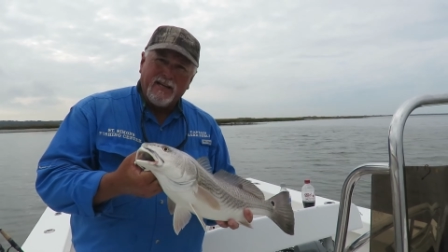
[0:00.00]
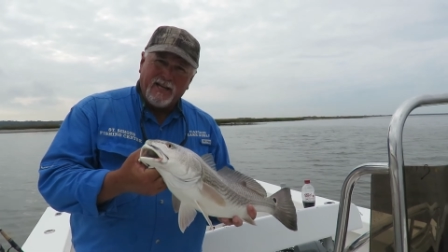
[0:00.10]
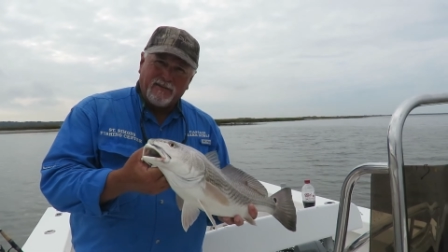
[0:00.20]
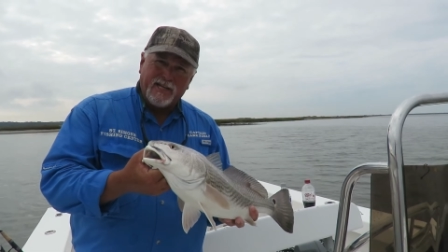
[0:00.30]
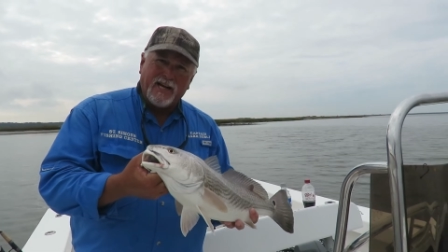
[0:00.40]

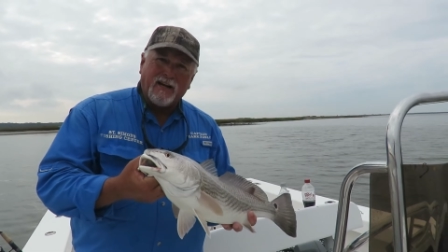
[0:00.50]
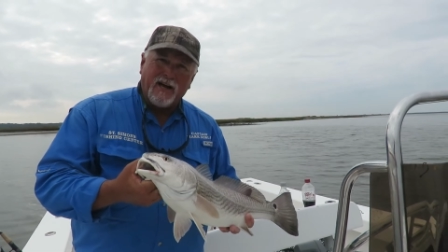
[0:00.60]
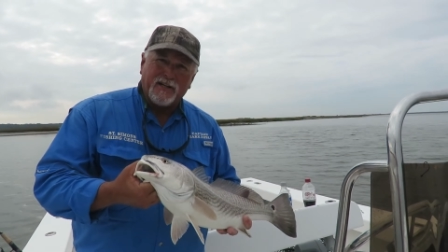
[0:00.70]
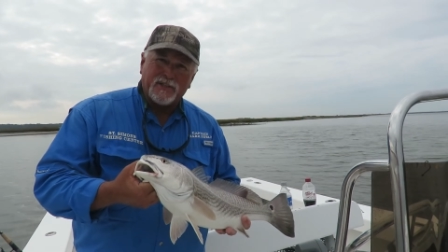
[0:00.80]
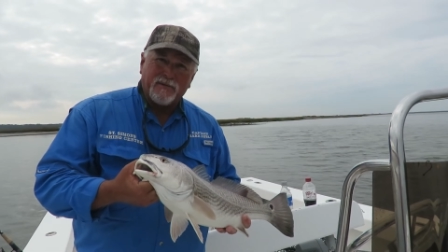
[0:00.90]
It'll take a
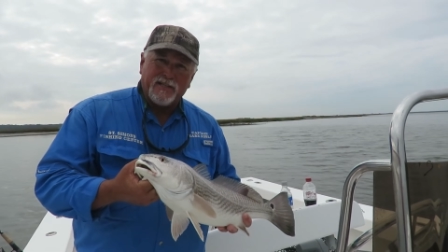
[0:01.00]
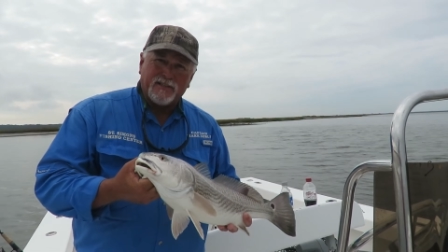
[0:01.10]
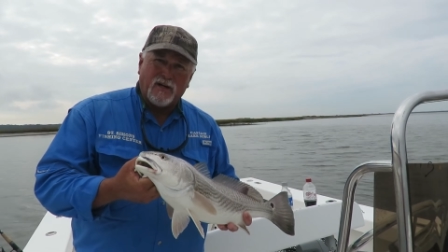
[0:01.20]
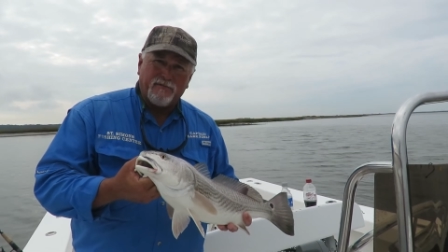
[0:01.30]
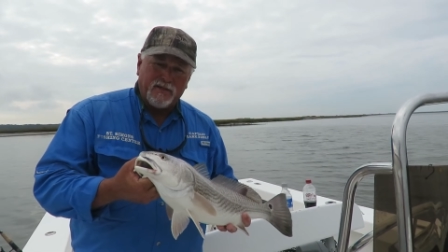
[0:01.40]
lot of stress
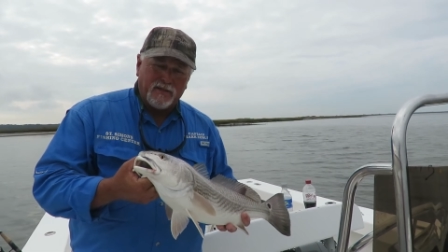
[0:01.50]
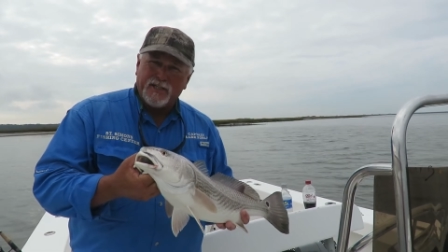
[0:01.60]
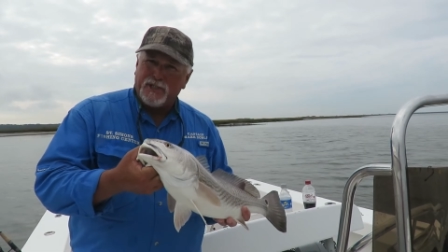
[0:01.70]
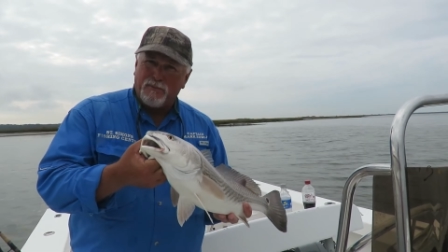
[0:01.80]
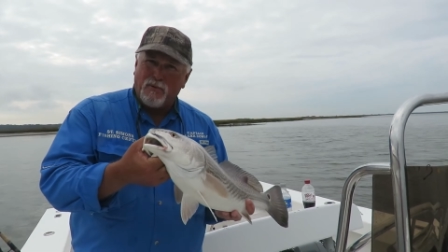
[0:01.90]
off you
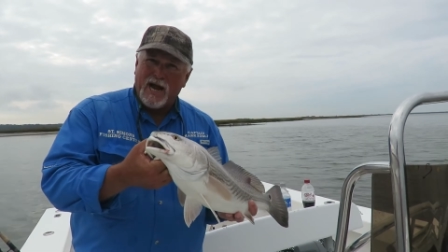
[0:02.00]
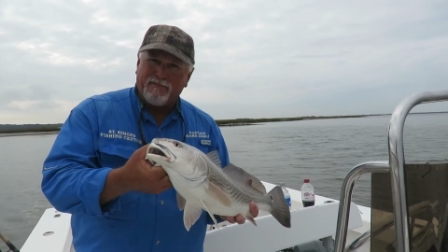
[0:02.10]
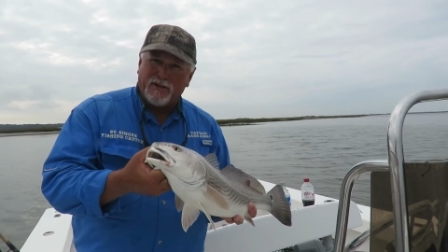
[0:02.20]
because you won't have